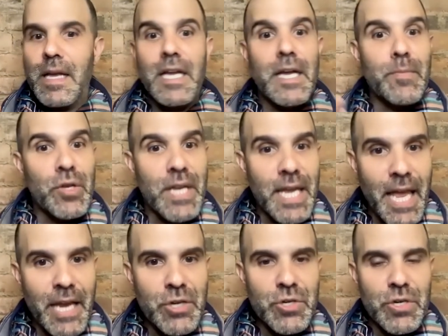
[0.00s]

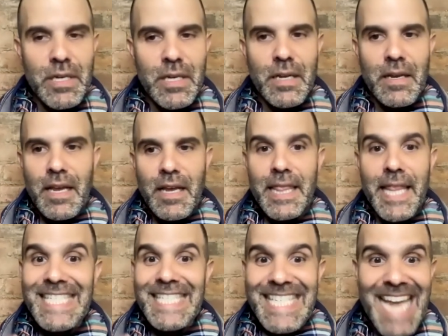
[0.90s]
communication
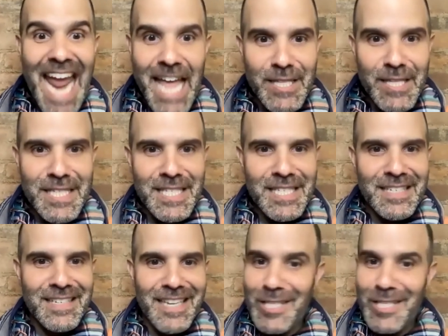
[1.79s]
like dance
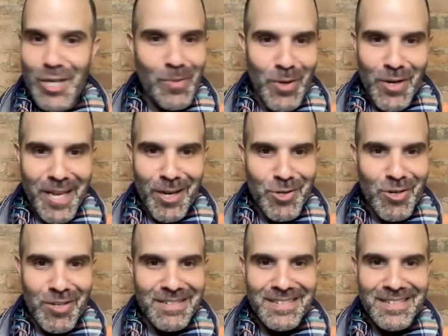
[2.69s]
is
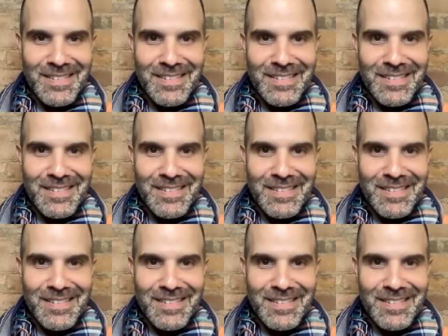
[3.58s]
communication,